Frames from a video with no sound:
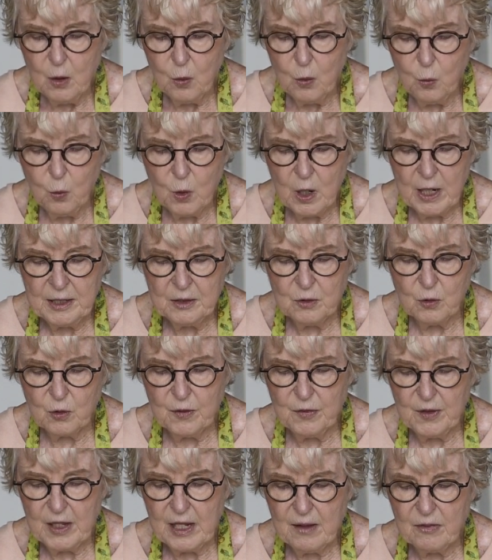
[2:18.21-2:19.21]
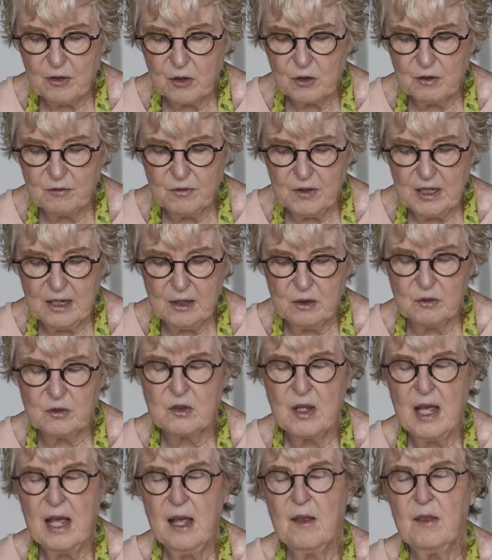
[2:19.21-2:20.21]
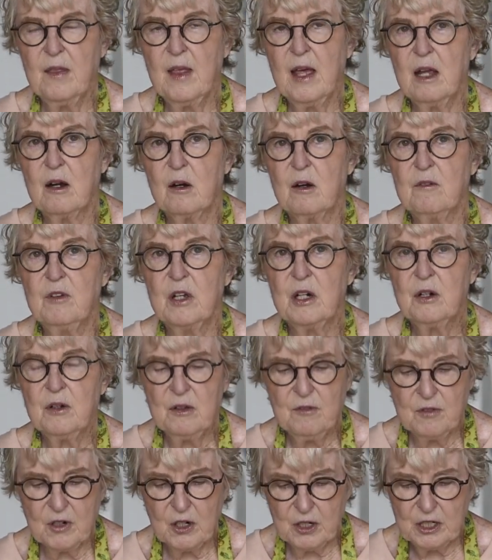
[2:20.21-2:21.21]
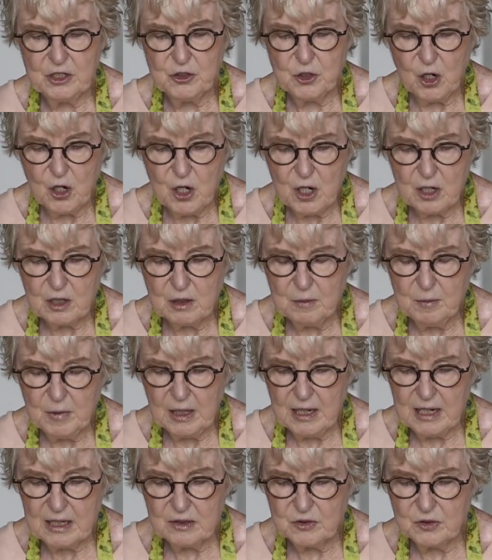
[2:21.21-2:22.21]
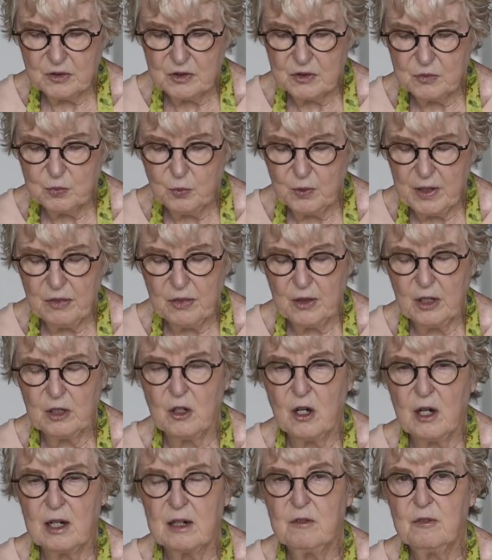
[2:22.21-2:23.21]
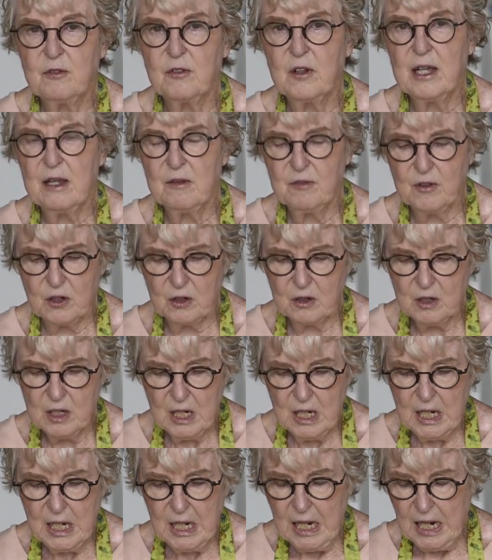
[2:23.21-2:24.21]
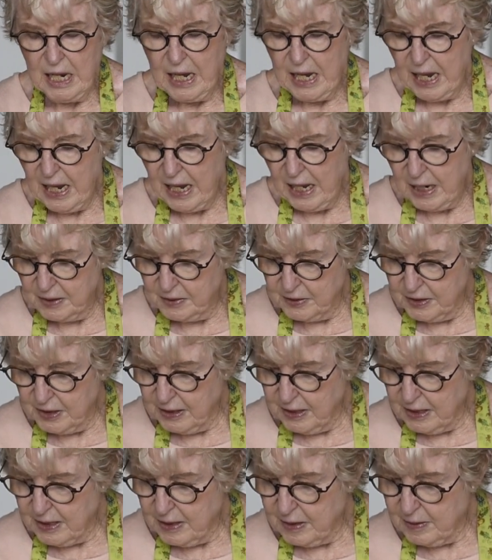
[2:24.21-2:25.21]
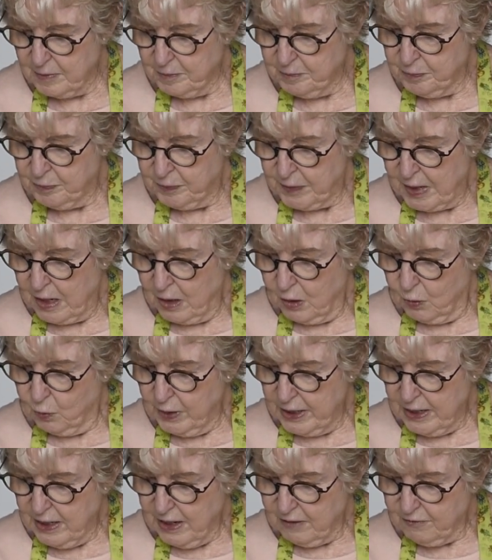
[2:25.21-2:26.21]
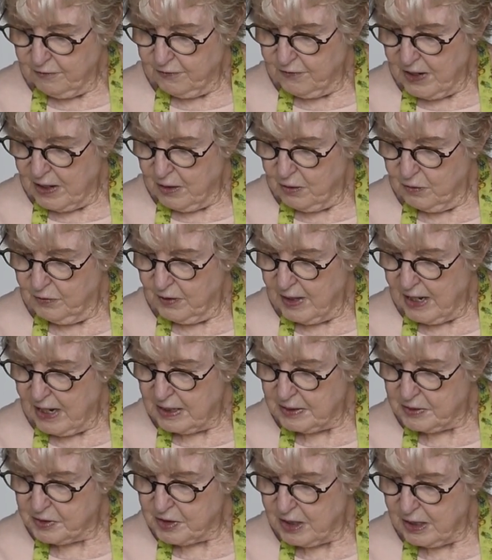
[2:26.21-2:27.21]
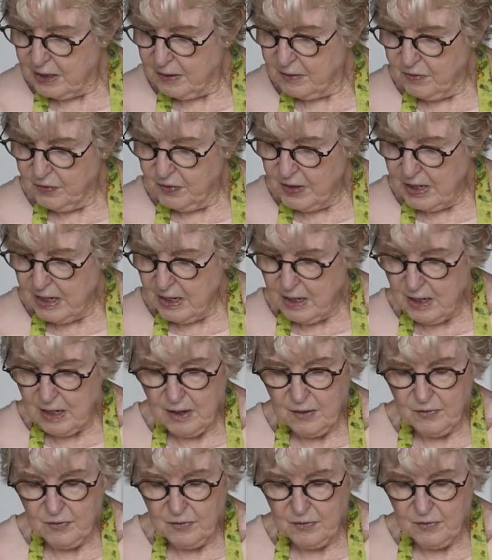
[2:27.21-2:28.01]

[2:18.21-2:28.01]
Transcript: one or the other of these. They are very, very dark molasses with a lot of flavor. And we have found that the